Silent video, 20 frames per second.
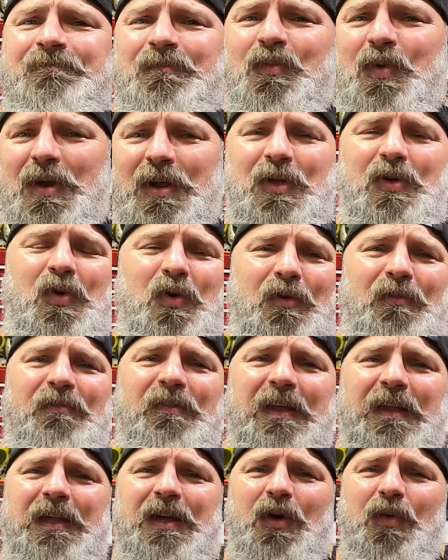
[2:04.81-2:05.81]
what a cool
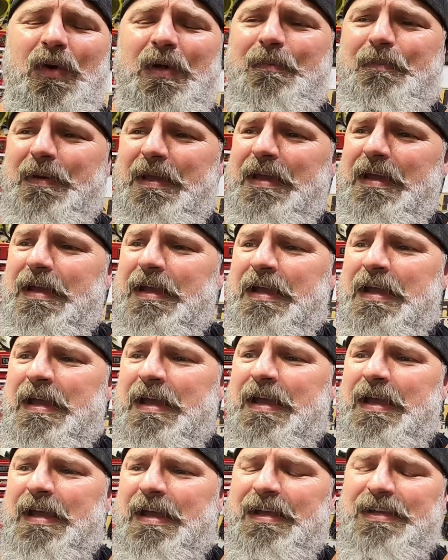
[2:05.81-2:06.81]
video would be
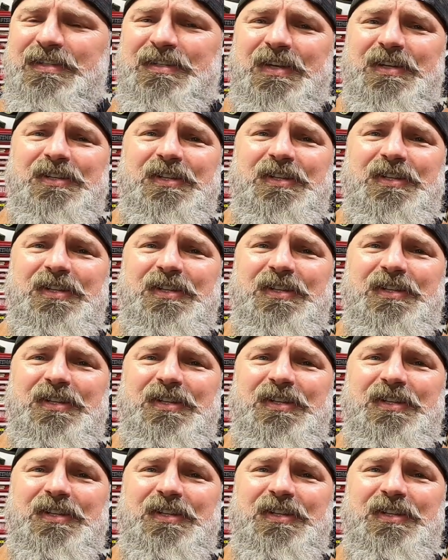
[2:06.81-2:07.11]
is to